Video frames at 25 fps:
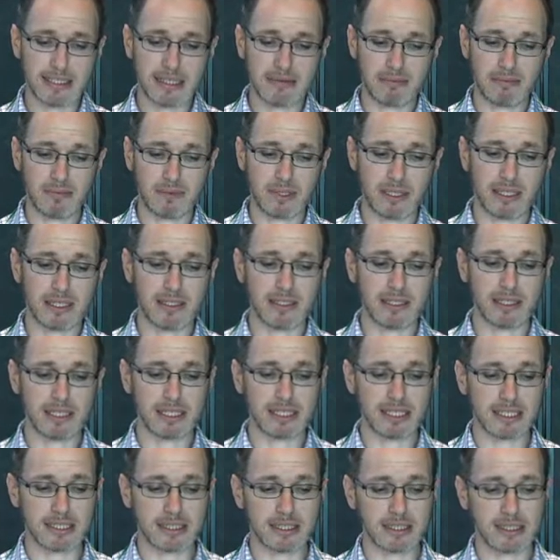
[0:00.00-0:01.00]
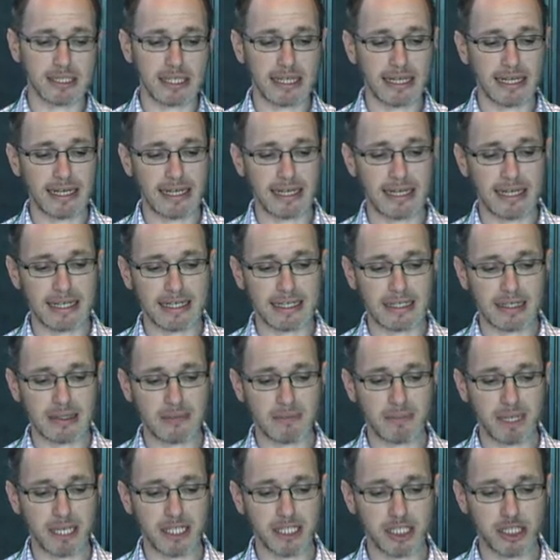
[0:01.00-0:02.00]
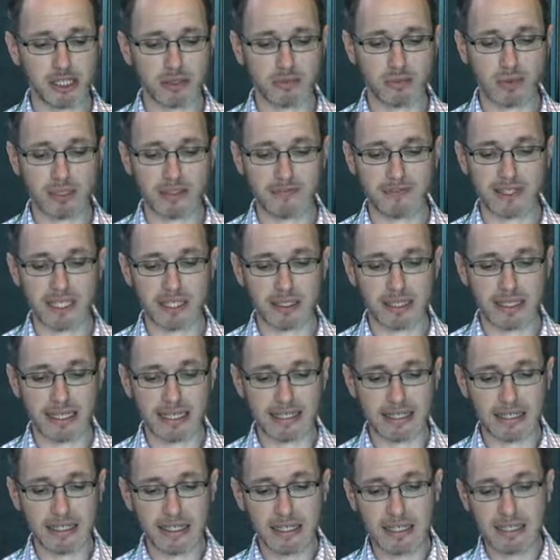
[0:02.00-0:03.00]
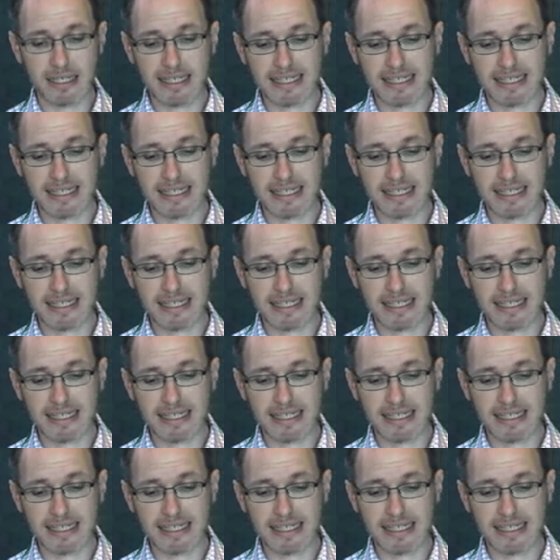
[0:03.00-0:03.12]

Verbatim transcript: That in this uh, patient, we've done a